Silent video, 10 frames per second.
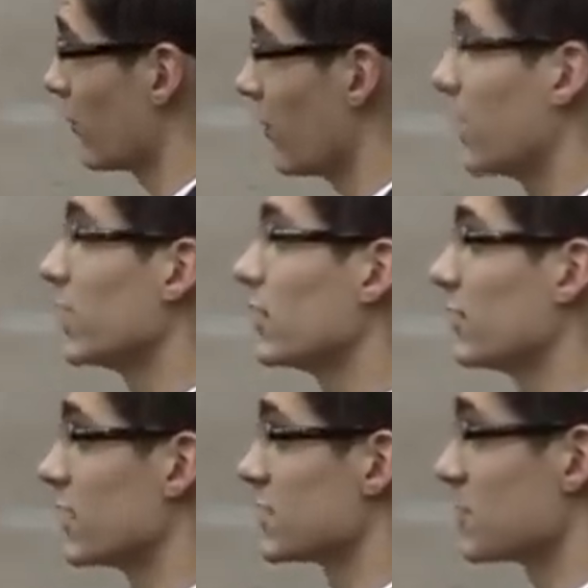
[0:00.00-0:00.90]
finding
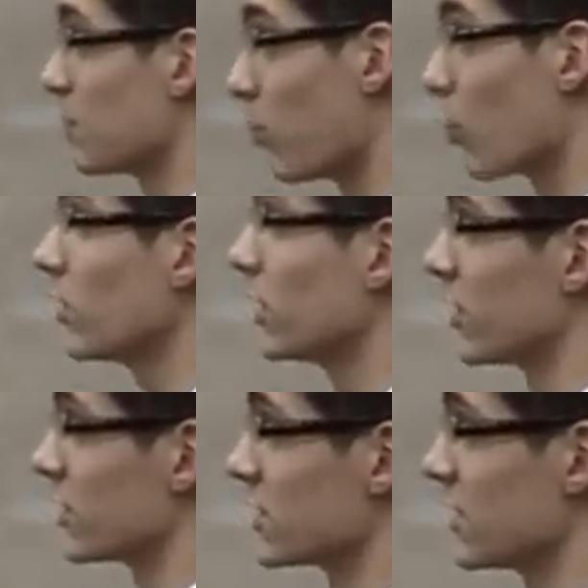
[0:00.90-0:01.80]
these one
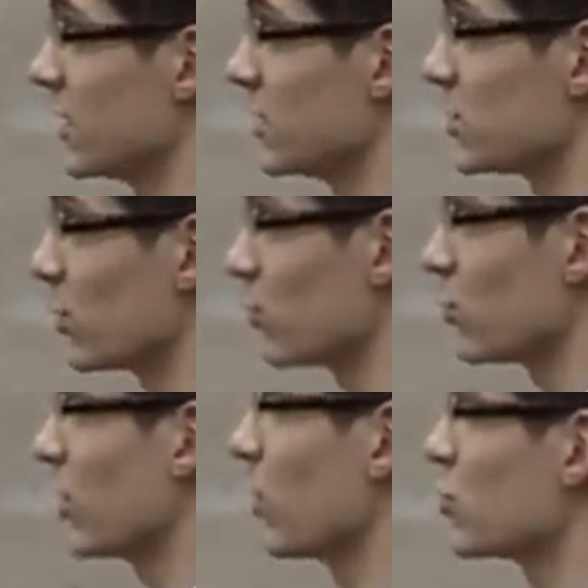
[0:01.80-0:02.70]
leaders. So
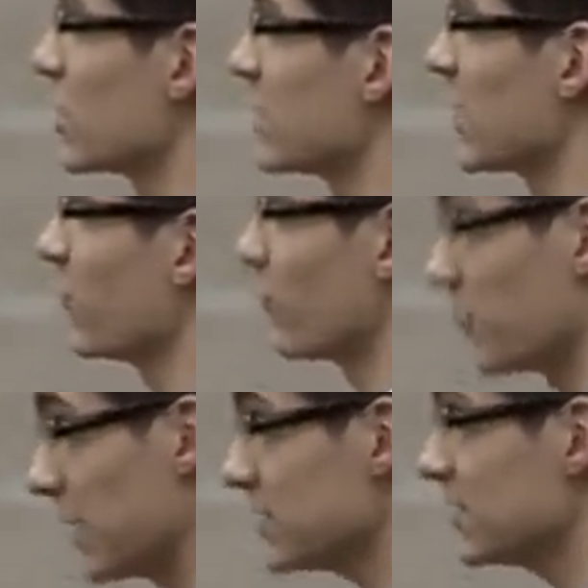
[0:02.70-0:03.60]
you're just seeking for
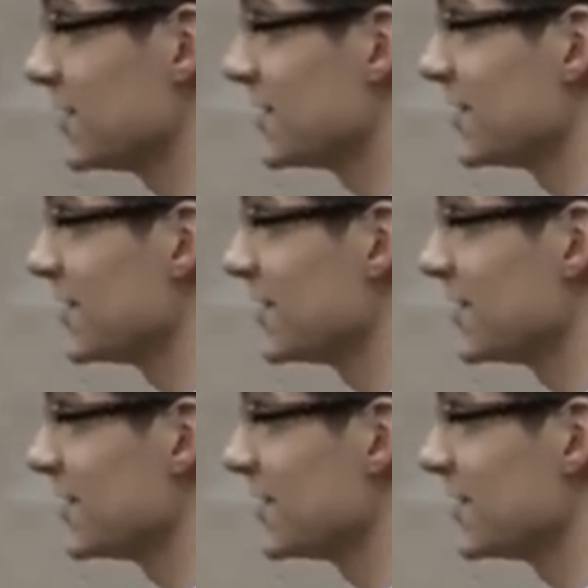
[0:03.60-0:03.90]
the best?